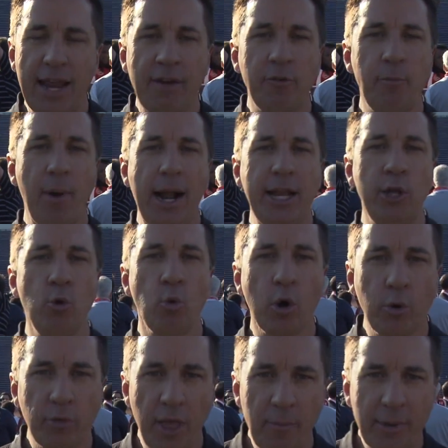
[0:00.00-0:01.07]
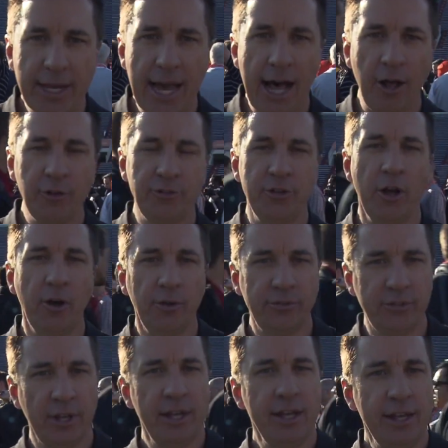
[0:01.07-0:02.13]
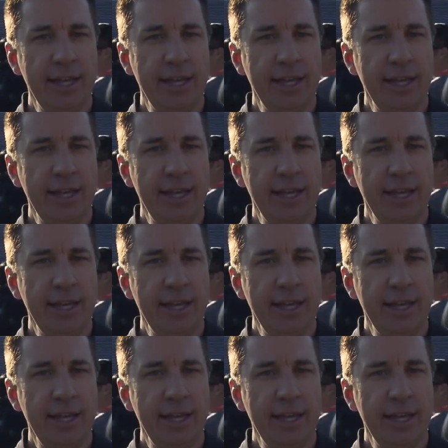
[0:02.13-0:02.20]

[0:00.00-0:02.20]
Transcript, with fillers: and everybody who worked with him in college knows